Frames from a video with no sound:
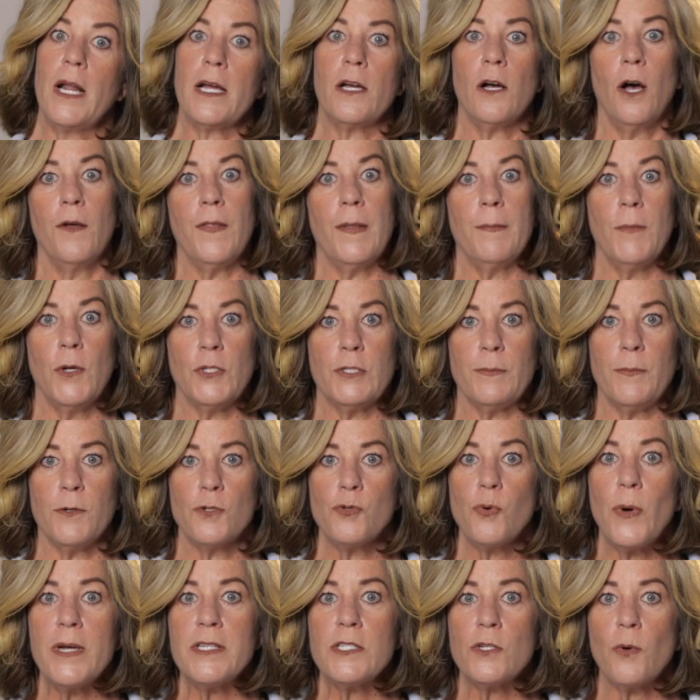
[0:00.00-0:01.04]
I call the multiple
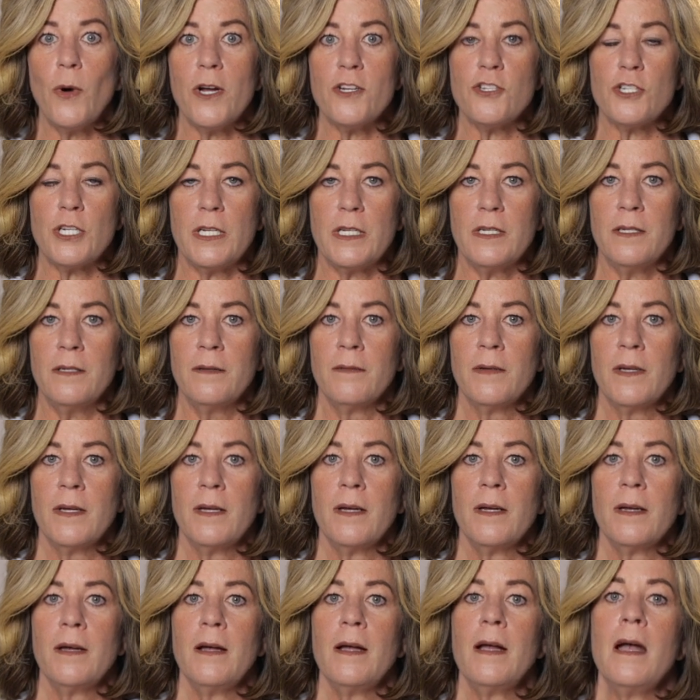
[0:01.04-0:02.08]
choice question.
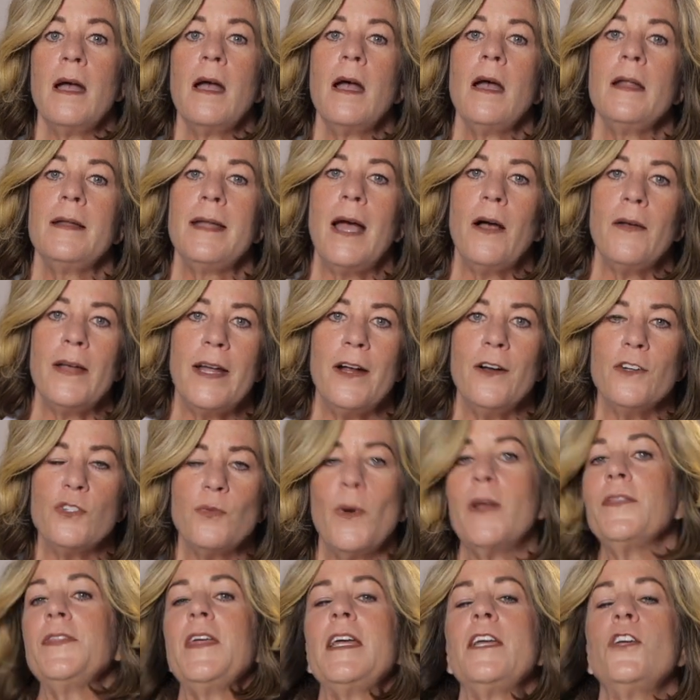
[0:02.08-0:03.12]
Now, here's
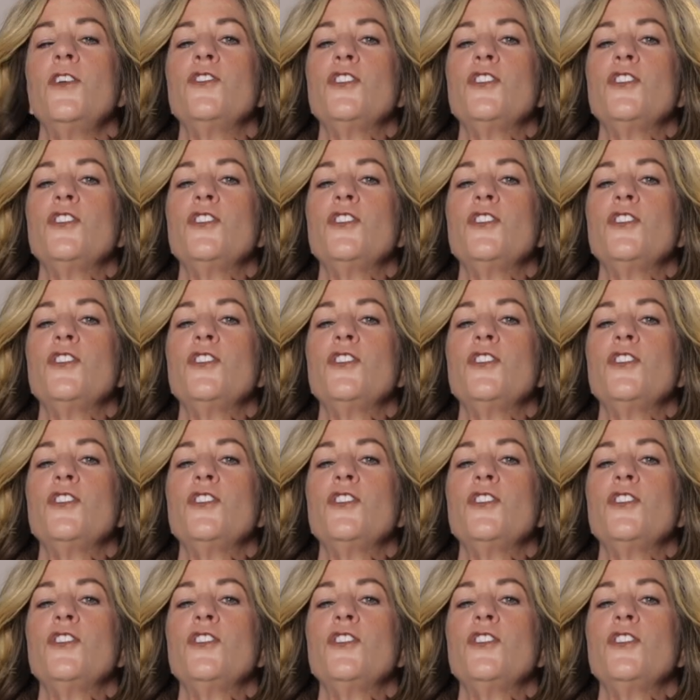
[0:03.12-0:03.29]
one thing you